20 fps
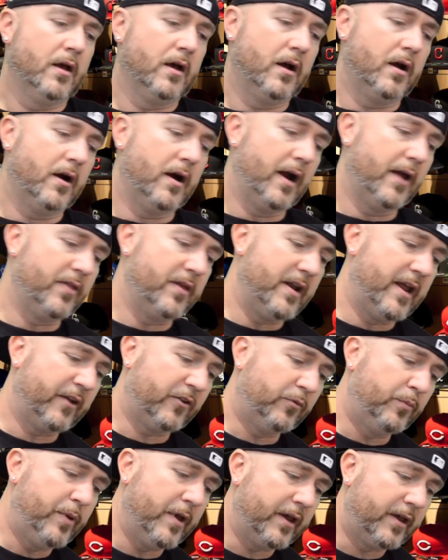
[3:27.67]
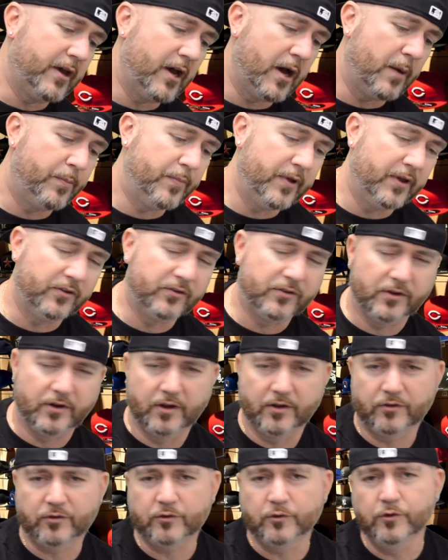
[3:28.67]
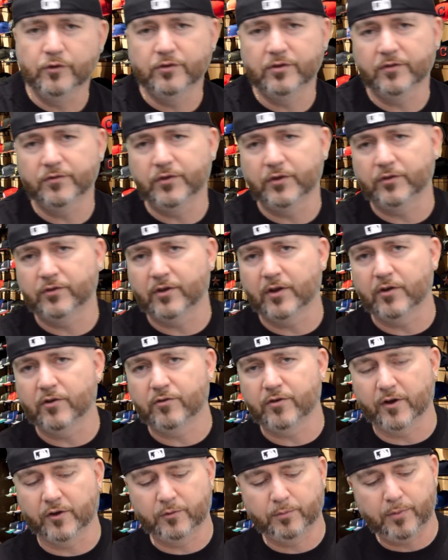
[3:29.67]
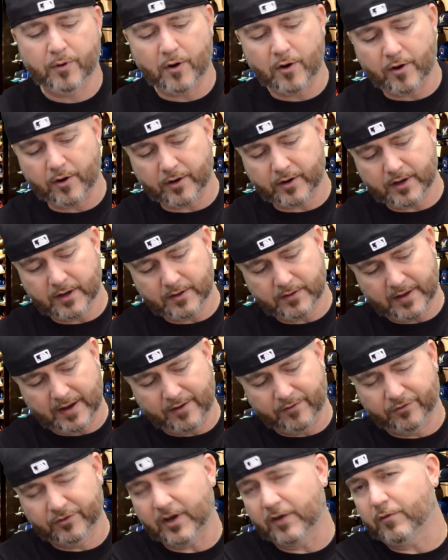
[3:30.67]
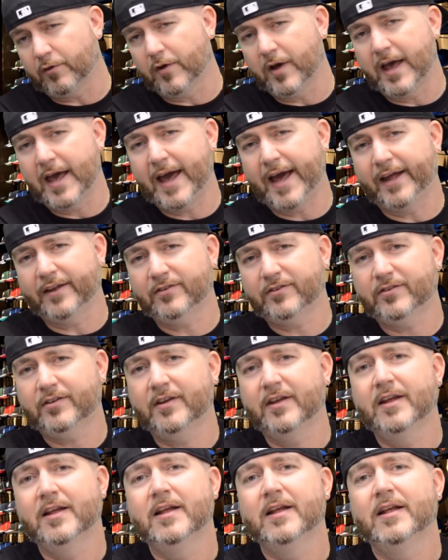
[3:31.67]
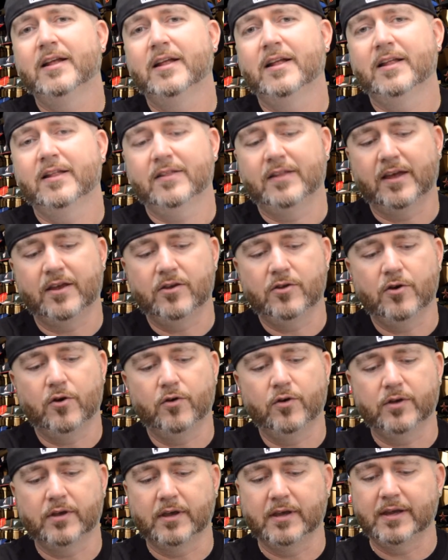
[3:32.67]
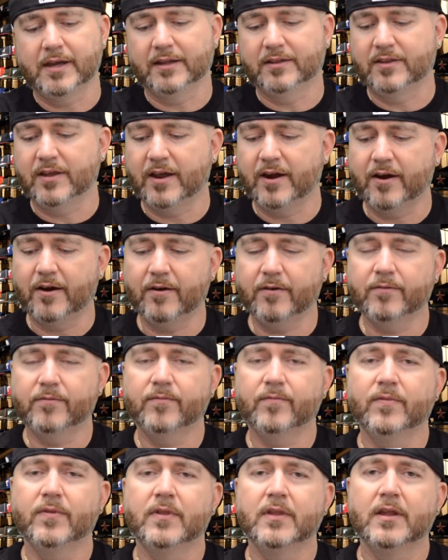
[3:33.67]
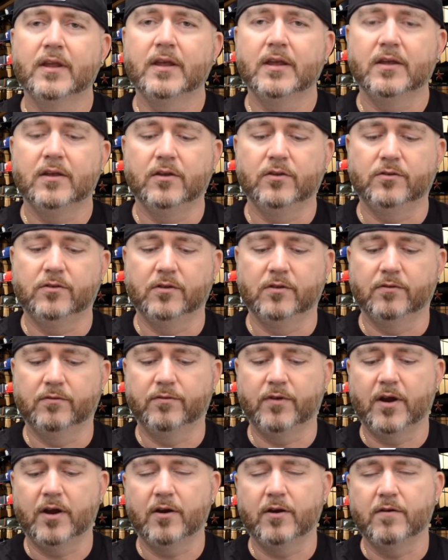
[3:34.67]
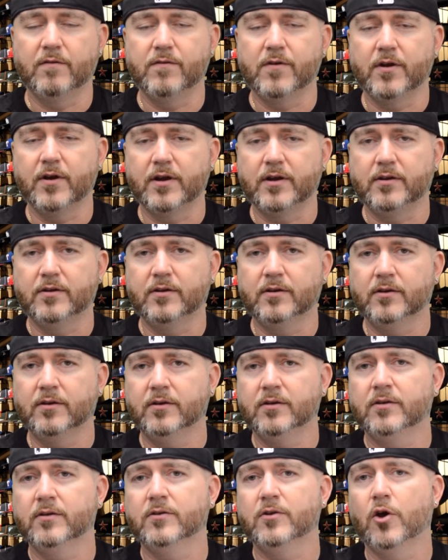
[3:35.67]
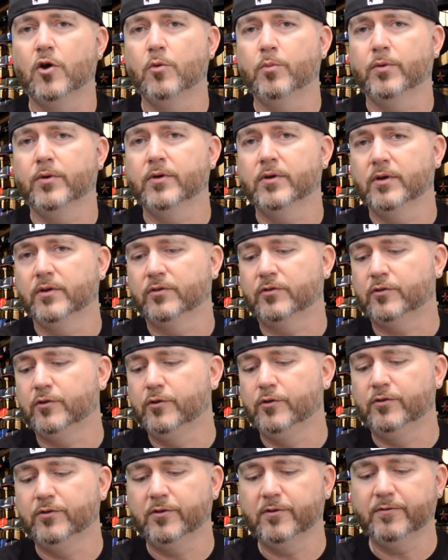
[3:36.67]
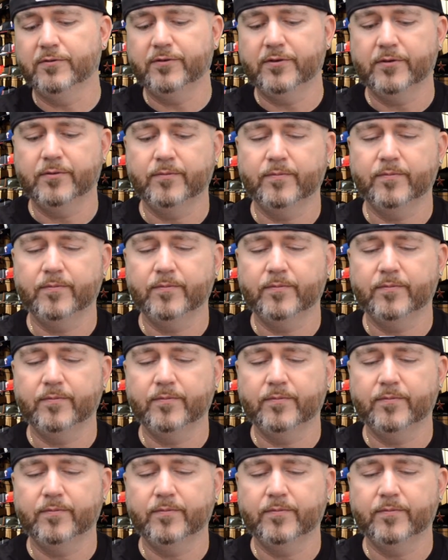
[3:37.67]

All right, the next pickup is an exclusive to SunTrust Park. They have several hats that you only can get there. This is a very, very dope exclusive.